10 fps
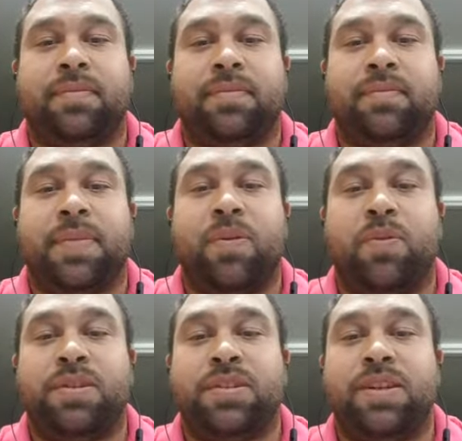Pat
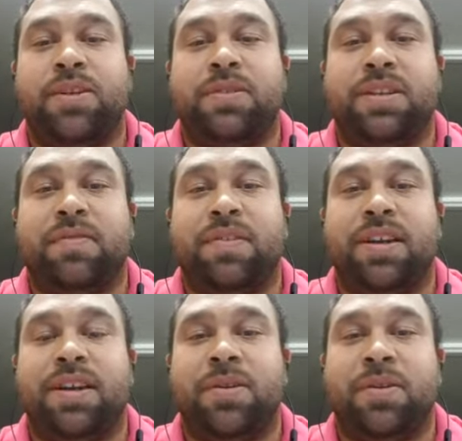Watson, you're
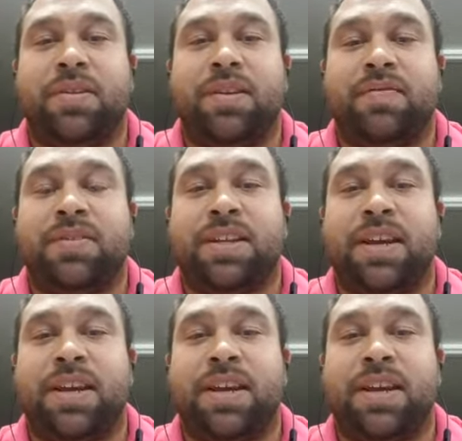definitely not the devastating